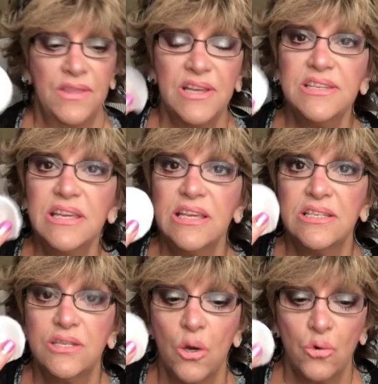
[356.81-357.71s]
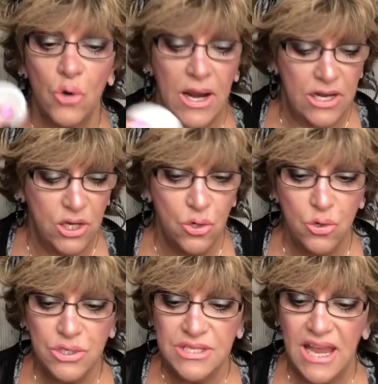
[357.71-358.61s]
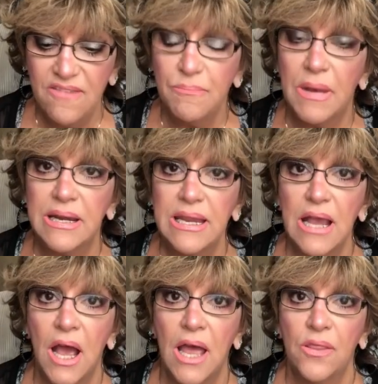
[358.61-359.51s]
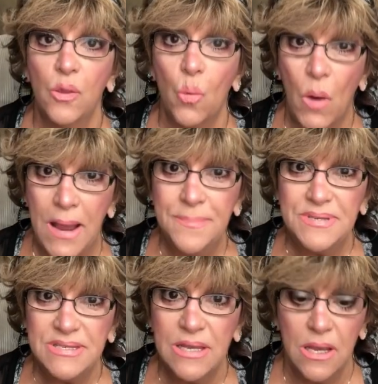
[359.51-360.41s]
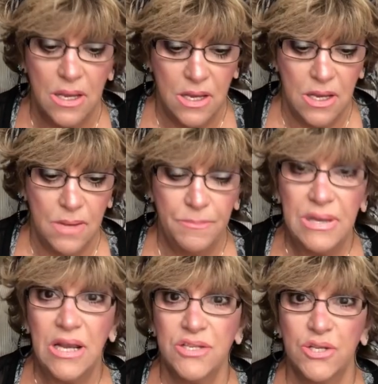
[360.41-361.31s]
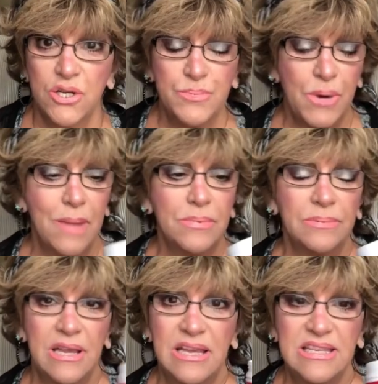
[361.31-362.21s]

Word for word: This is so great. You save money on the wipes because there's probably